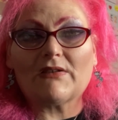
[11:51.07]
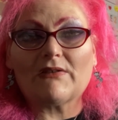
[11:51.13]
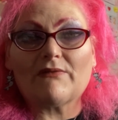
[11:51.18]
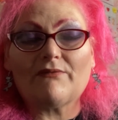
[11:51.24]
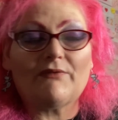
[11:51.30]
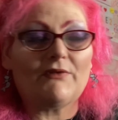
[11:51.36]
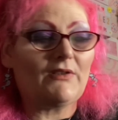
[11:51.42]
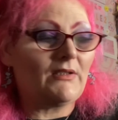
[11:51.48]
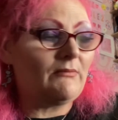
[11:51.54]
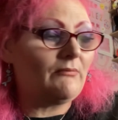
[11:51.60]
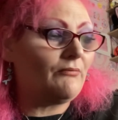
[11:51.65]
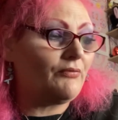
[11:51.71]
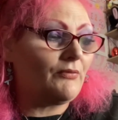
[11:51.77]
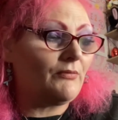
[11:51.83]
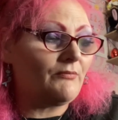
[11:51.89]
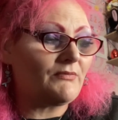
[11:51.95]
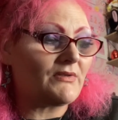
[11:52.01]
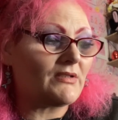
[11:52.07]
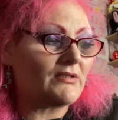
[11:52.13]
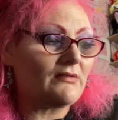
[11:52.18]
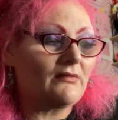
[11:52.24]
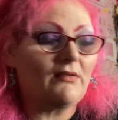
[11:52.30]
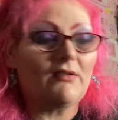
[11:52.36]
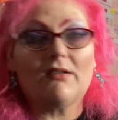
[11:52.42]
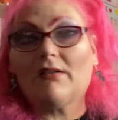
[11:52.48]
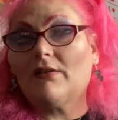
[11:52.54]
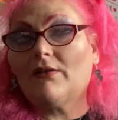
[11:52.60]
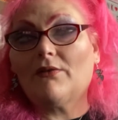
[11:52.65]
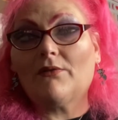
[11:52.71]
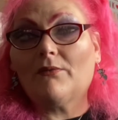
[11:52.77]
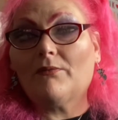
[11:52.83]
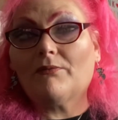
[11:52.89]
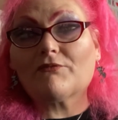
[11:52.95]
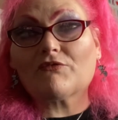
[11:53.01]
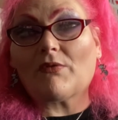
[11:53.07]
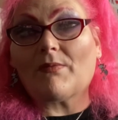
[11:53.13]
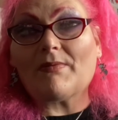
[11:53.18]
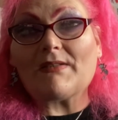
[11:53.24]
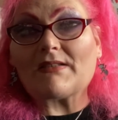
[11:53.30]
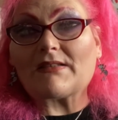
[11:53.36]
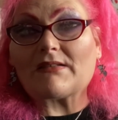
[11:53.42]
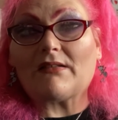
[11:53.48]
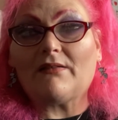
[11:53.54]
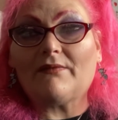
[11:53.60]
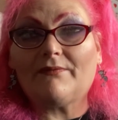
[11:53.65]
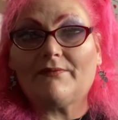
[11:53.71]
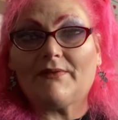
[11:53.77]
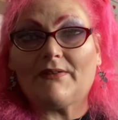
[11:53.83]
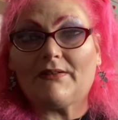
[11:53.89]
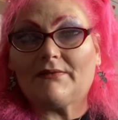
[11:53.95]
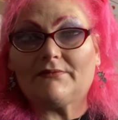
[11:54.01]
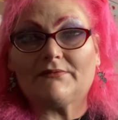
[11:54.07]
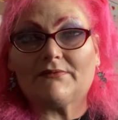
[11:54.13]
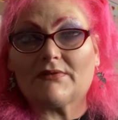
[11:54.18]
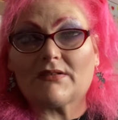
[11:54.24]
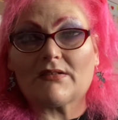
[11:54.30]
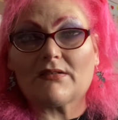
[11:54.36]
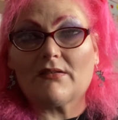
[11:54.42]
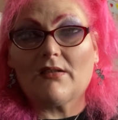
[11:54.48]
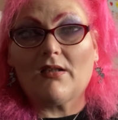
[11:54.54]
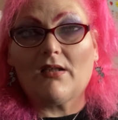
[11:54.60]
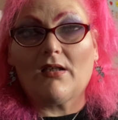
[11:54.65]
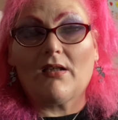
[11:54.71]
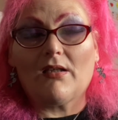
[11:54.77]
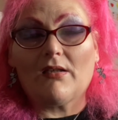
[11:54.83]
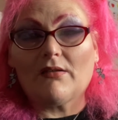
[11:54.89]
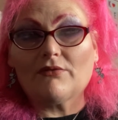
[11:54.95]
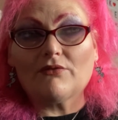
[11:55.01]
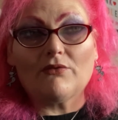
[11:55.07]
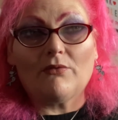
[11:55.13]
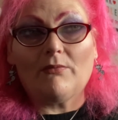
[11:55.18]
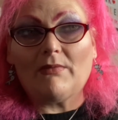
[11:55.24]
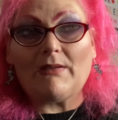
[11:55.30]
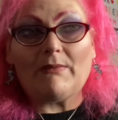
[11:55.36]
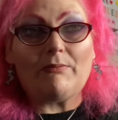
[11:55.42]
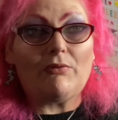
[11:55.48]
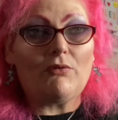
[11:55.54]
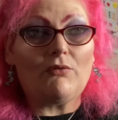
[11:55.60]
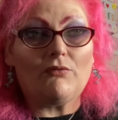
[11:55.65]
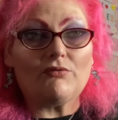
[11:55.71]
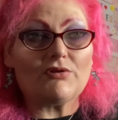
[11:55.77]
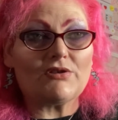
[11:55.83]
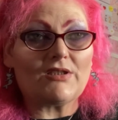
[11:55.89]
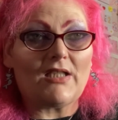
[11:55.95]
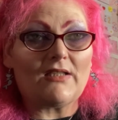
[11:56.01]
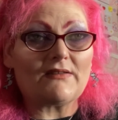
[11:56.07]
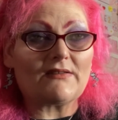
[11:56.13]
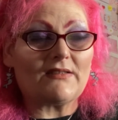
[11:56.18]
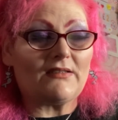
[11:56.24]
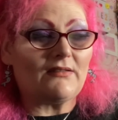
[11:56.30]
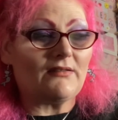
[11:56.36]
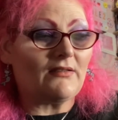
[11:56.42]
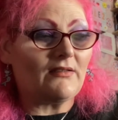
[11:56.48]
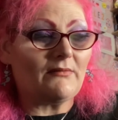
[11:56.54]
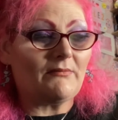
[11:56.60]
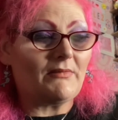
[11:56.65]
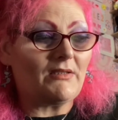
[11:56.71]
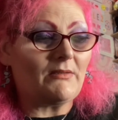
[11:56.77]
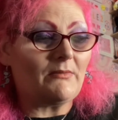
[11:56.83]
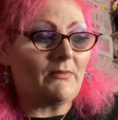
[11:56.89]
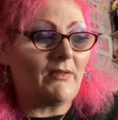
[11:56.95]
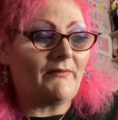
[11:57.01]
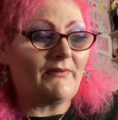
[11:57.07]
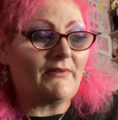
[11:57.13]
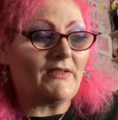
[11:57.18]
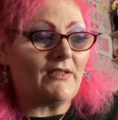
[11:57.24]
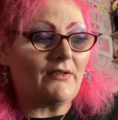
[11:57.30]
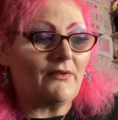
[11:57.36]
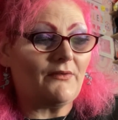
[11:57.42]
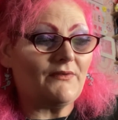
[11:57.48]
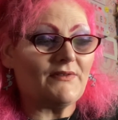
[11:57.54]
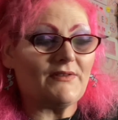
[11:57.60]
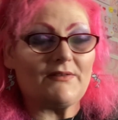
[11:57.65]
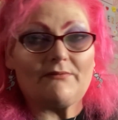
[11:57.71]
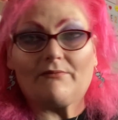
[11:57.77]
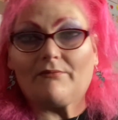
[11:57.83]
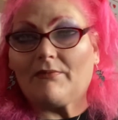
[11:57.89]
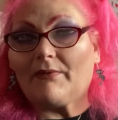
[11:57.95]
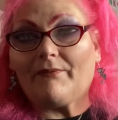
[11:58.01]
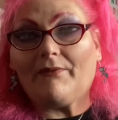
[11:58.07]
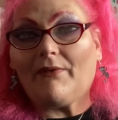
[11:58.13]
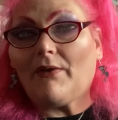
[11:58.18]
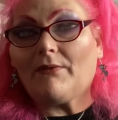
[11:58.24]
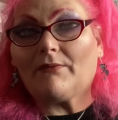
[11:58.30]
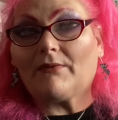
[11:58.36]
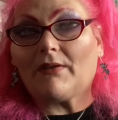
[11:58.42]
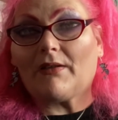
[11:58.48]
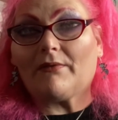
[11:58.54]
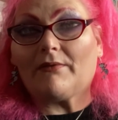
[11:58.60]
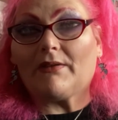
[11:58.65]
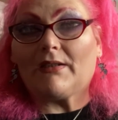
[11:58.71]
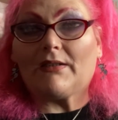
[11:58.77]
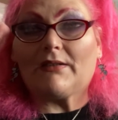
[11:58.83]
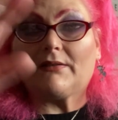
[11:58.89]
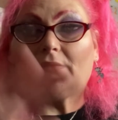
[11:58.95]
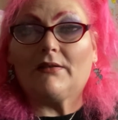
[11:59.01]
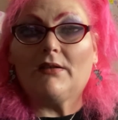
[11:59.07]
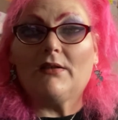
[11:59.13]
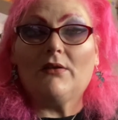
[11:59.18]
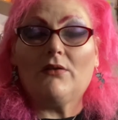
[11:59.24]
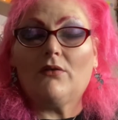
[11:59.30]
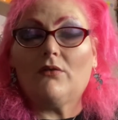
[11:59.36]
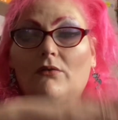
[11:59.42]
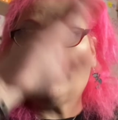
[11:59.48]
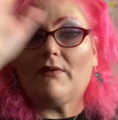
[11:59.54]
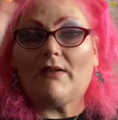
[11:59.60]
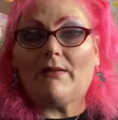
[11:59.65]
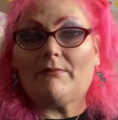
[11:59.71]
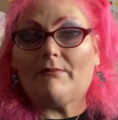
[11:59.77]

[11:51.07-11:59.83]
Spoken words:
for impromptu, you dropping stuff and normally Paul shouting in the middle of my videos and my phone going and all that